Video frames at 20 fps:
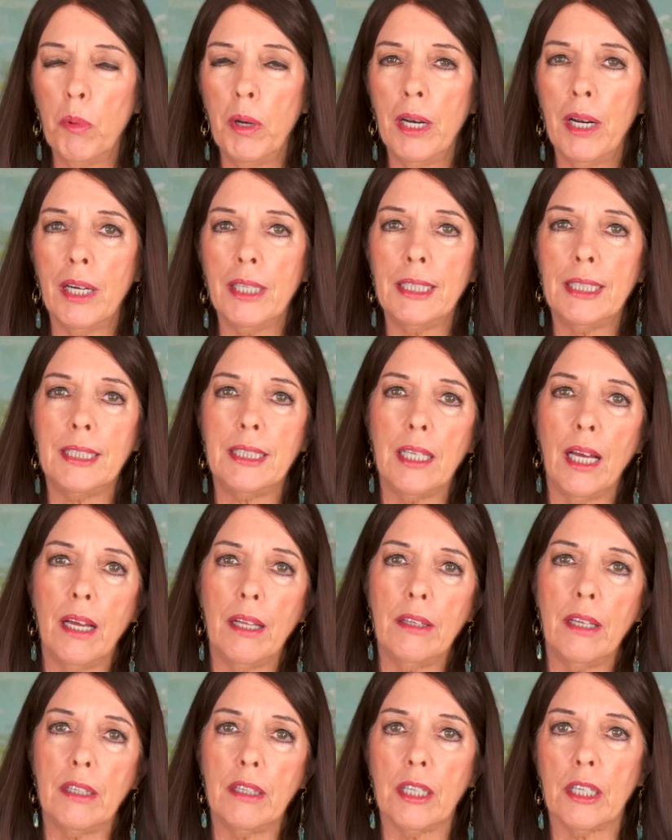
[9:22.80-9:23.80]
when I
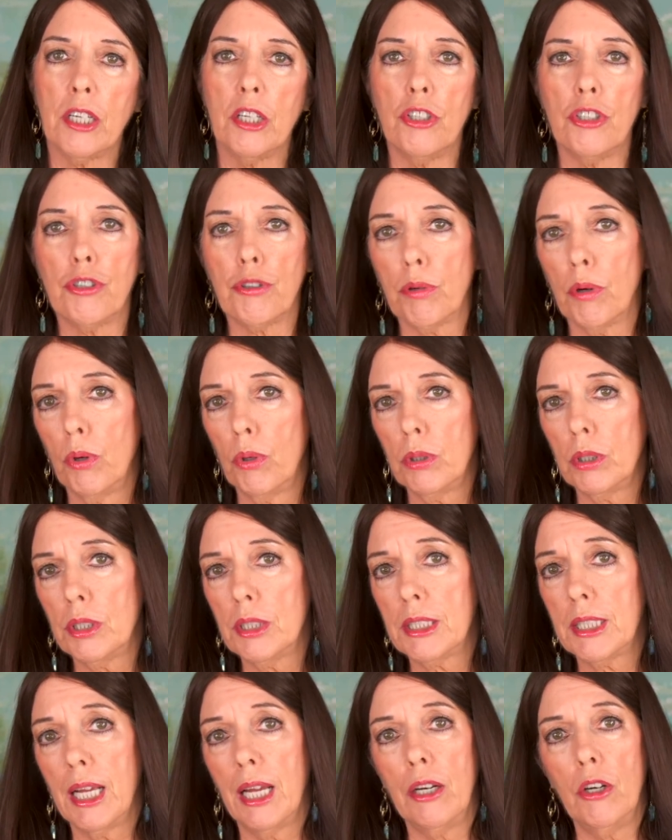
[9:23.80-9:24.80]
said that the
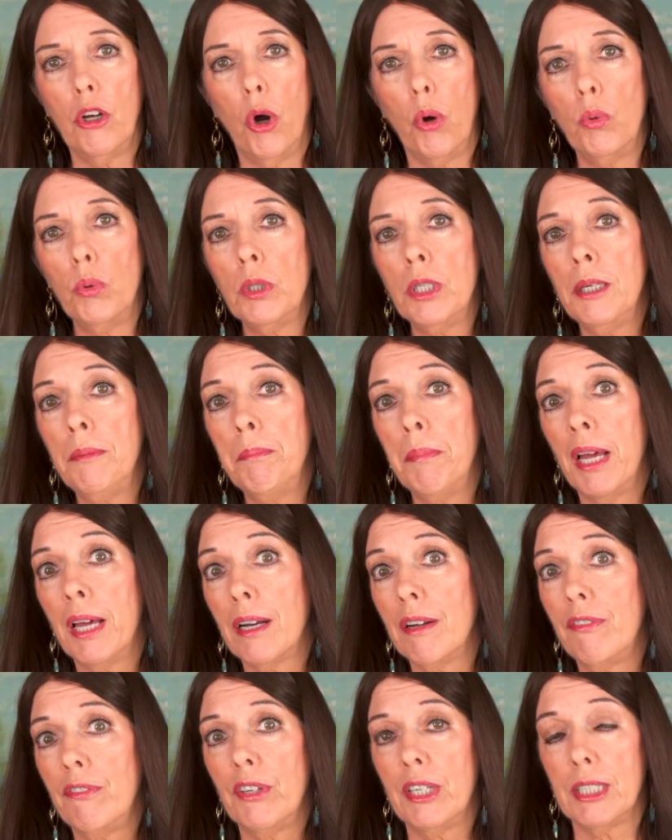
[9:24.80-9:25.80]
controllers can only
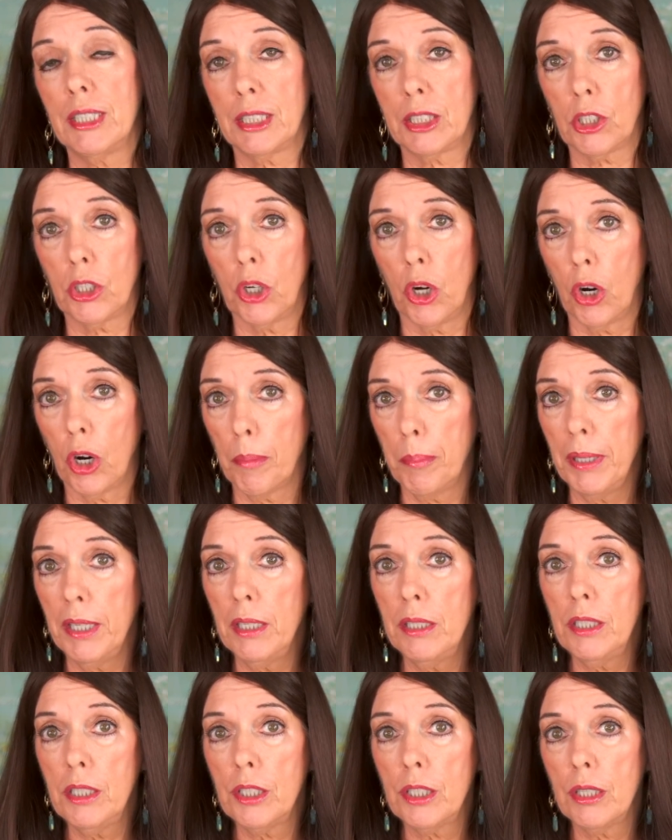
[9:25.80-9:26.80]
manifest
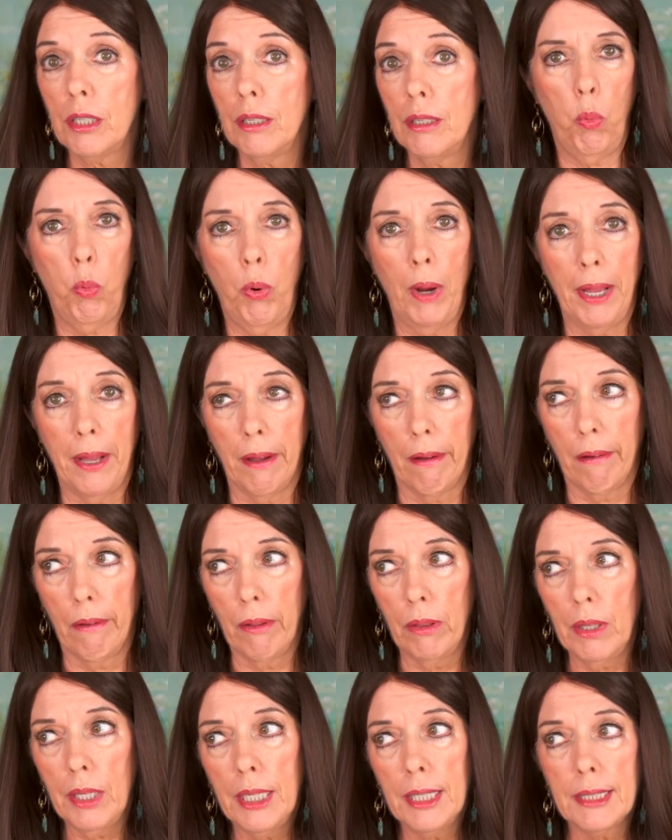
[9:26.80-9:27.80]
garbage?
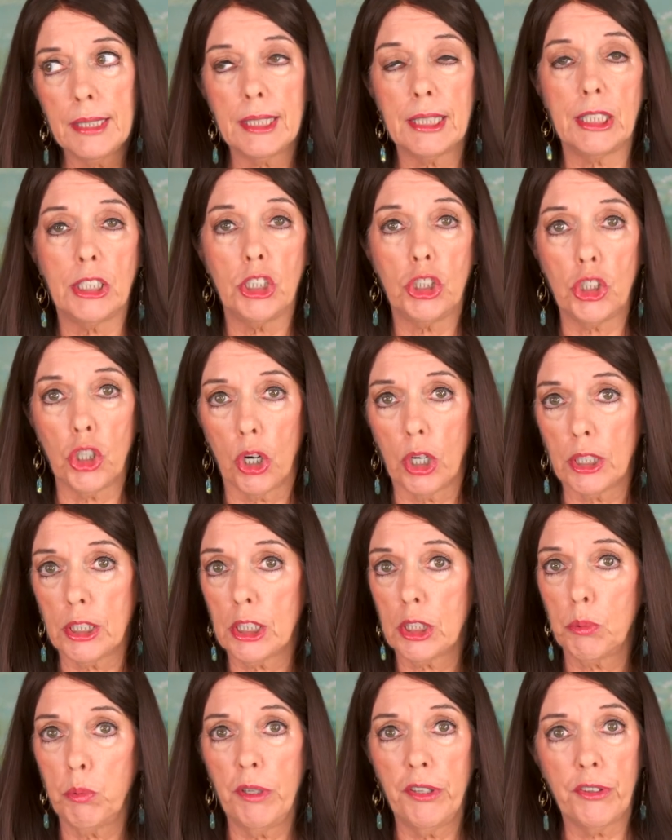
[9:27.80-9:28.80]
Well, it
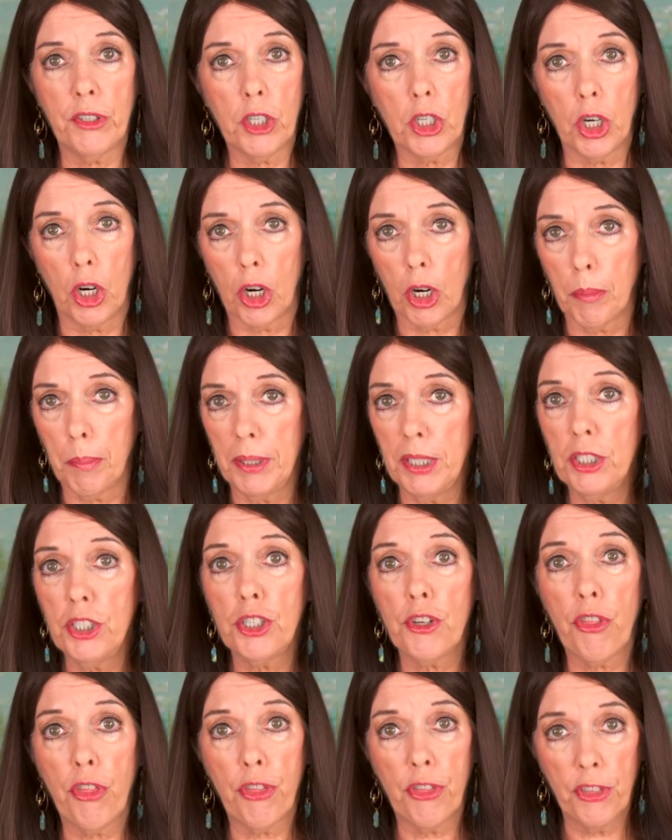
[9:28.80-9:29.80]
starts with
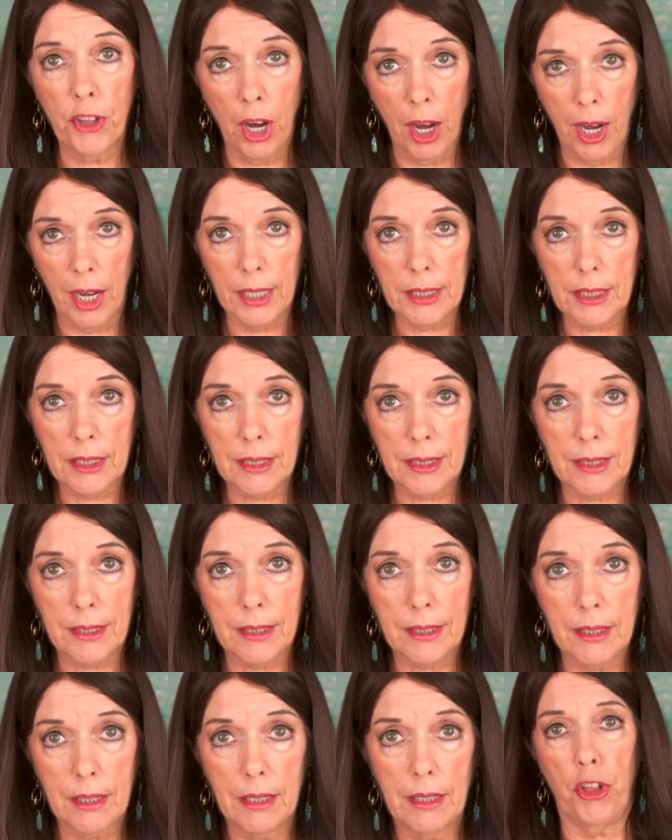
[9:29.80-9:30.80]
garbage
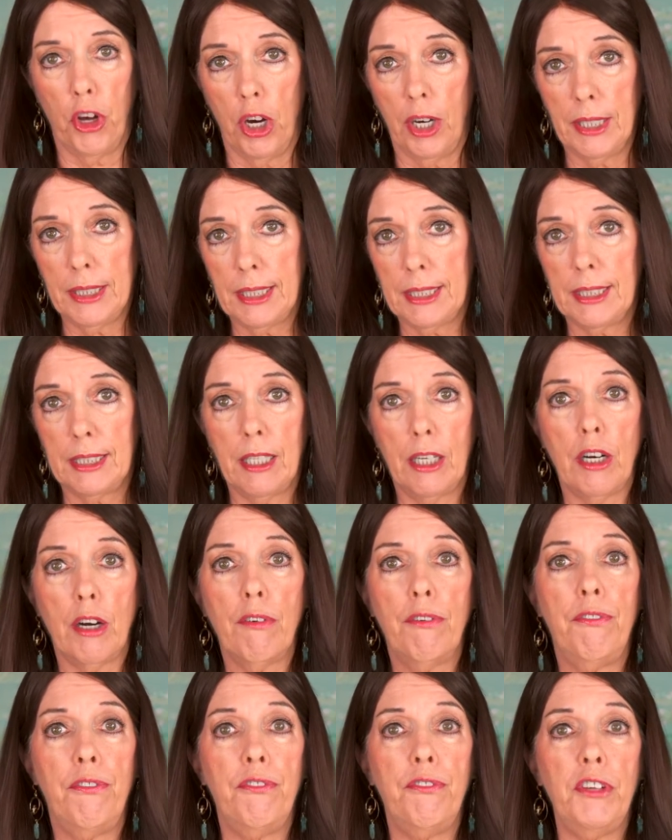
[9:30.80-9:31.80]
thoughts. Thoughts that are
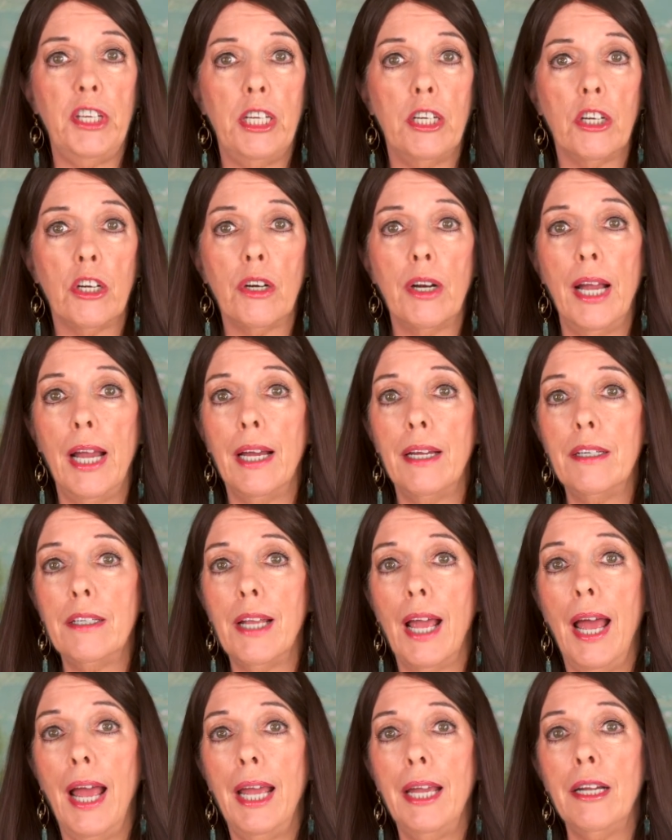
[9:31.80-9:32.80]
fear
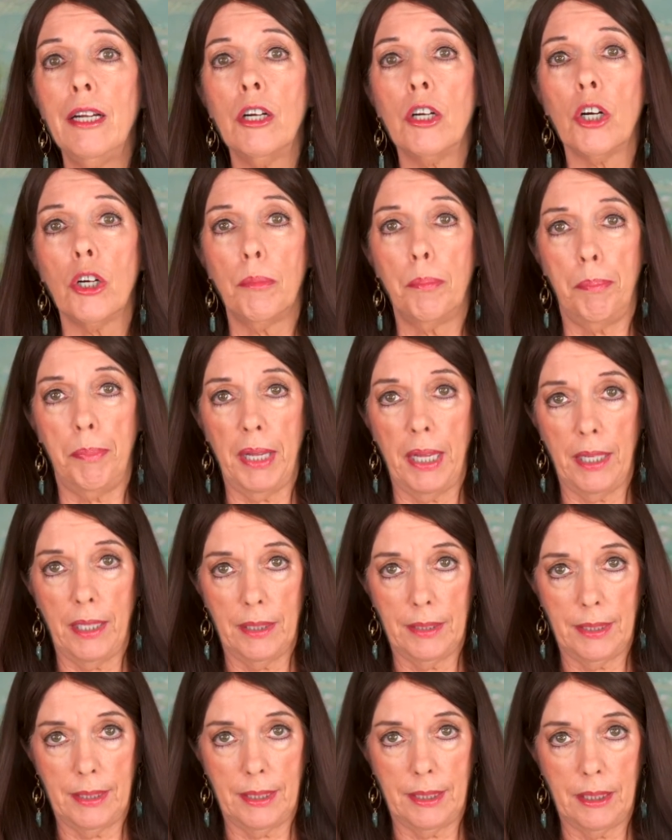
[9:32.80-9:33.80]
and anger
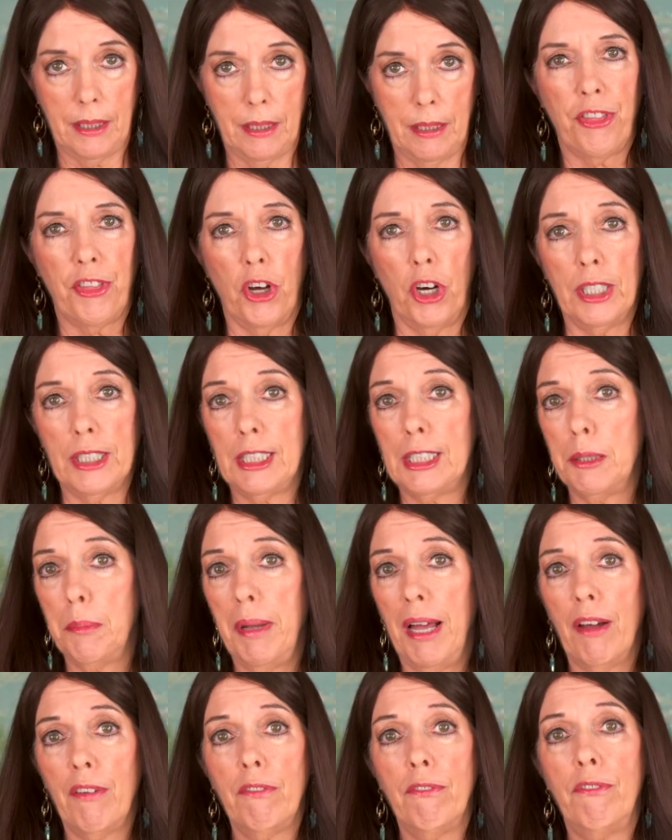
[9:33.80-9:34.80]
based. Thoughts
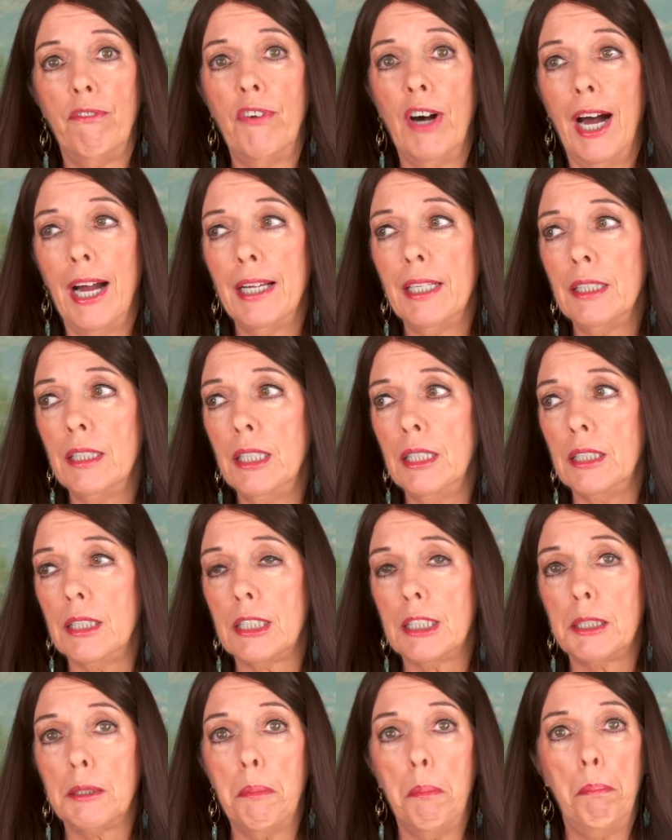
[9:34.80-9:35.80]
about
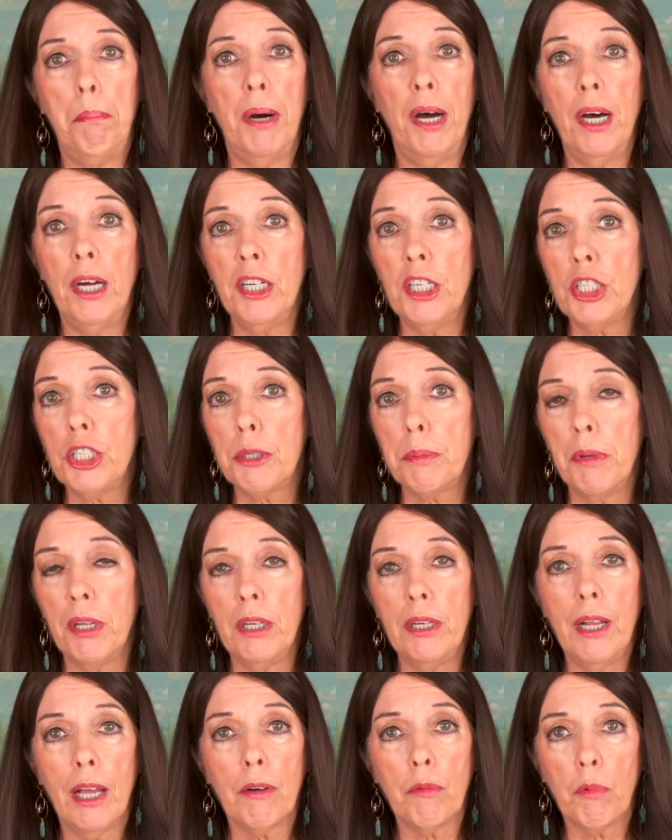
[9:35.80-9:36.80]
violence,
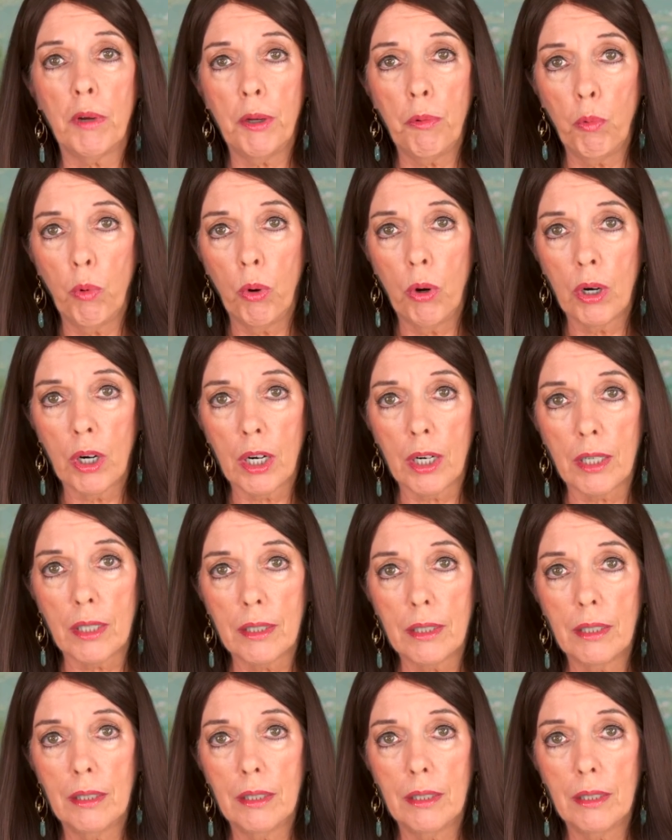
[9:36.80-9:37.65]
punishment, and reward.